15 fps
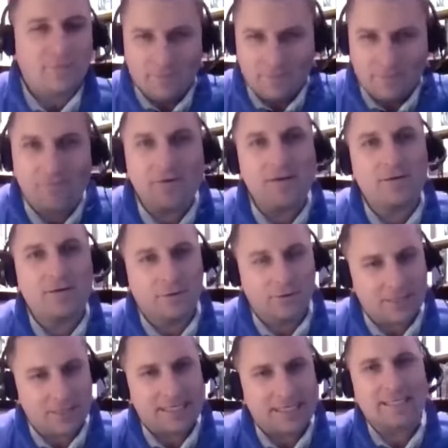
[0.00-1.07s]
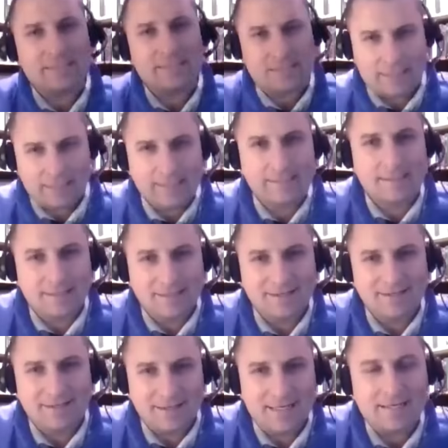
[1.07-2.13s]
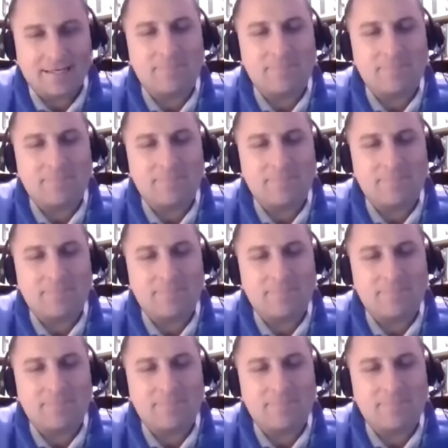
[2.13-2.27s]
you know, what kind of a field